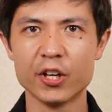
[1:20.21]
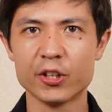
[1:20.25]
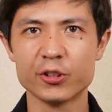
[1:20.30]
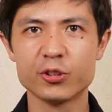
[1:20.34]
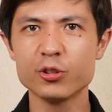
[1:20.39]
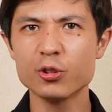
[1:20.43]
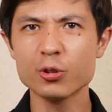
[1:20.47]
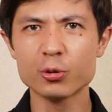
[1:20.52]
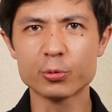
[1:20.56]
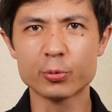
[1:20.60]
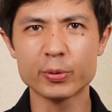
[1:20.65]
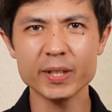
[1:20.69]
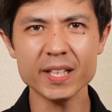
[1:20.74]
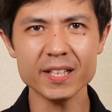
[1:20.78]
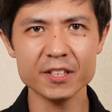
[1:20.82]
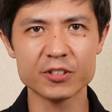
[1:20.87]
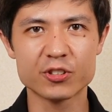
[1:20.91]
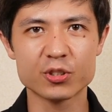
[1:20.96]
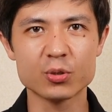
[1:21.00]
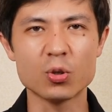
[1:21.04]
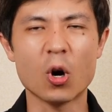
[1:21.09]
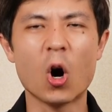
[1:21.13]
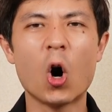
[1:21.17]
do you really
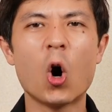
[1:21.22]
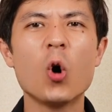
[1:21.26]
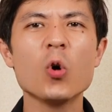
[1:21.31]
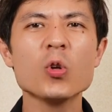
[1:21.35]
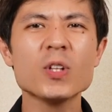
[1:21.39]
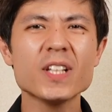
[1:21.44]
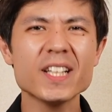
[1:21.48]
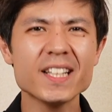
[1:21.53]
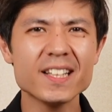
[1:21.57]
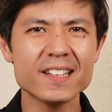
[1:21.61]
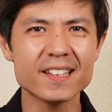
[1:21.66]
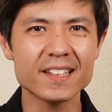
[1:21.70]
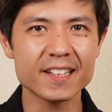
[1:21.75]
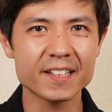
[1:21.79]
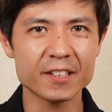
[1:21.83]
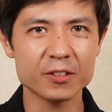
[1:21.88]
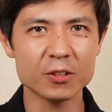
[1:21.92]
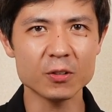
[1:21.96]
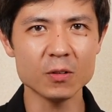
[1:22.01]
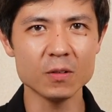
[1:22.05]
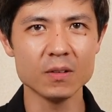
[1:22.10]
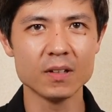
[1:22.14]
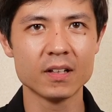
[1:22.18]
do only
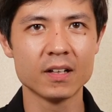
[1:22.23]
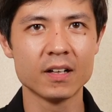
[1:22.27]
little?